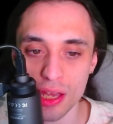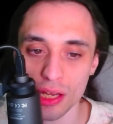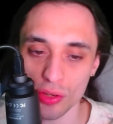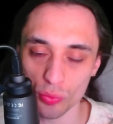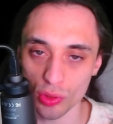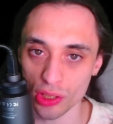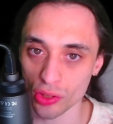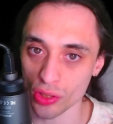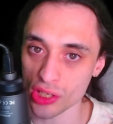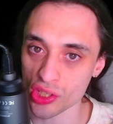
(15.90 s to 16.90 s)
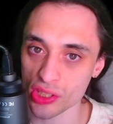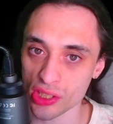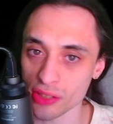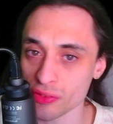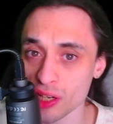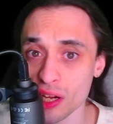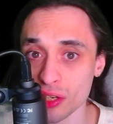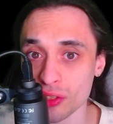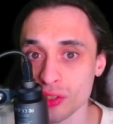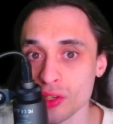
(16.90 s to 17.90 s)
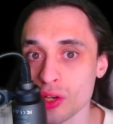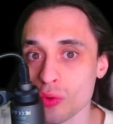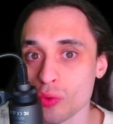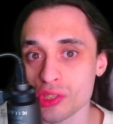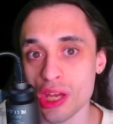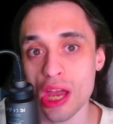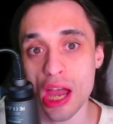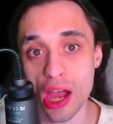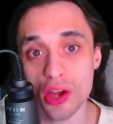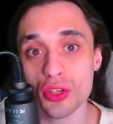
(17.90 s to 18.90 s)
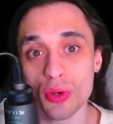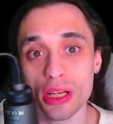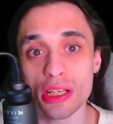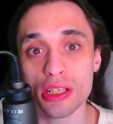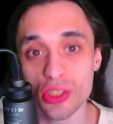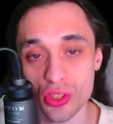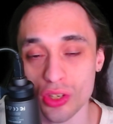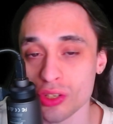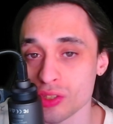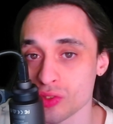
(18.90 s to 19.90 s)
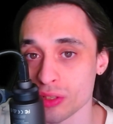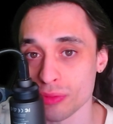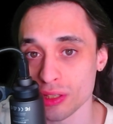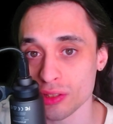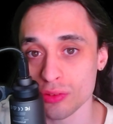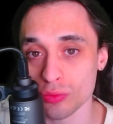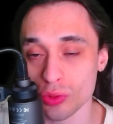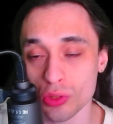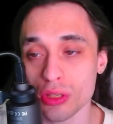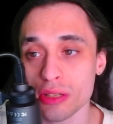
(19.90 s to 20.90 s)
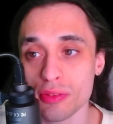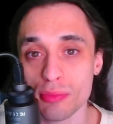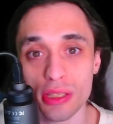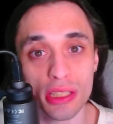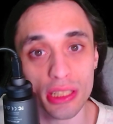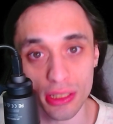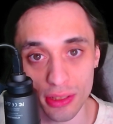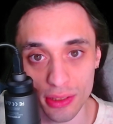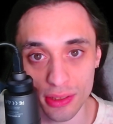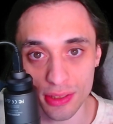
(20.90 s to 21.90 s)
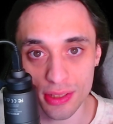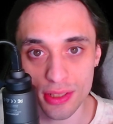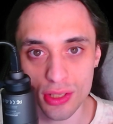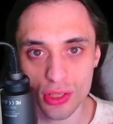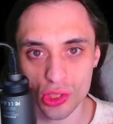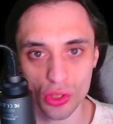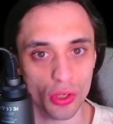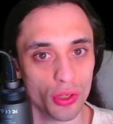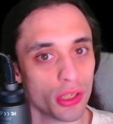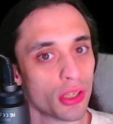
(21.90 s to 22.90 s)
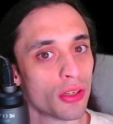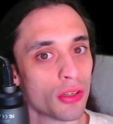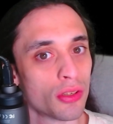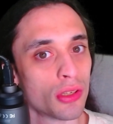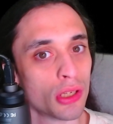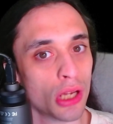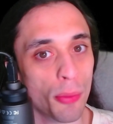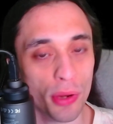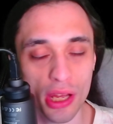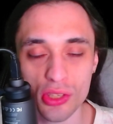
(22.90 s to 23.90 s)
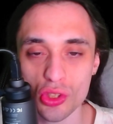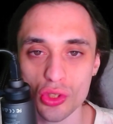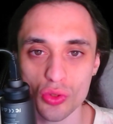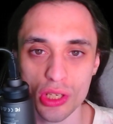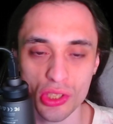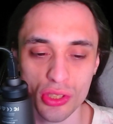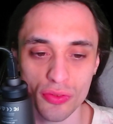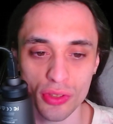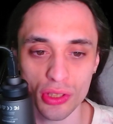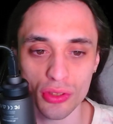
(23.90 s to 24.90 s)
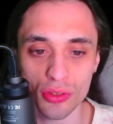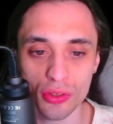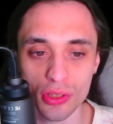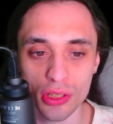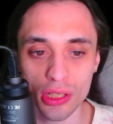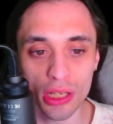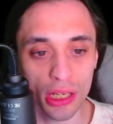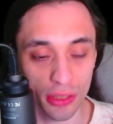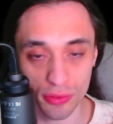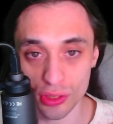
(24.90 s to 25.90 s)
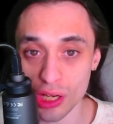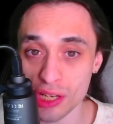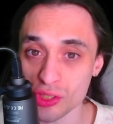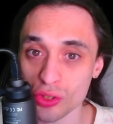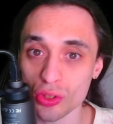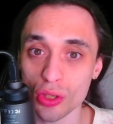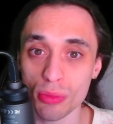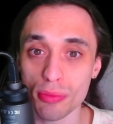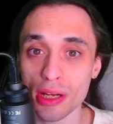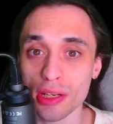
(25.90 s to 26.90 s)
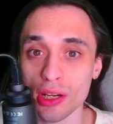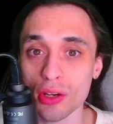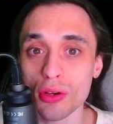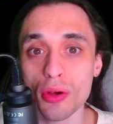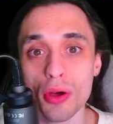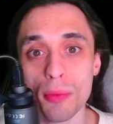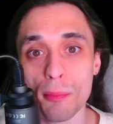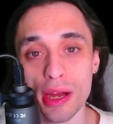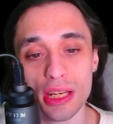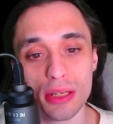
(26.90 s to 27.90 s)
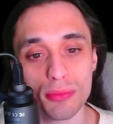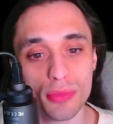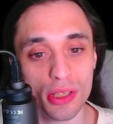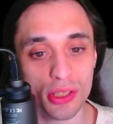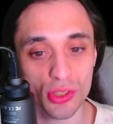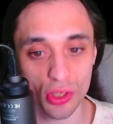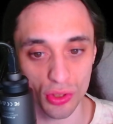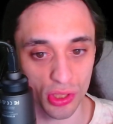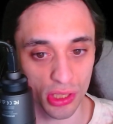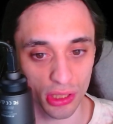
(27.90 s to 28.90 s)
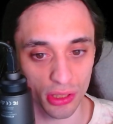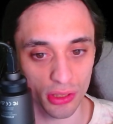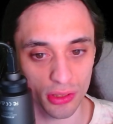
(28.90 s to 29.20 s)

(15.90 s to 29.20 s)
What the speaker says: And one of the questions that I've gotten was, how do I start streaming? Where do I even begin? So here, I'm going to answer those questions for you. And if you guys don't know me by now, my name is GhostKitin.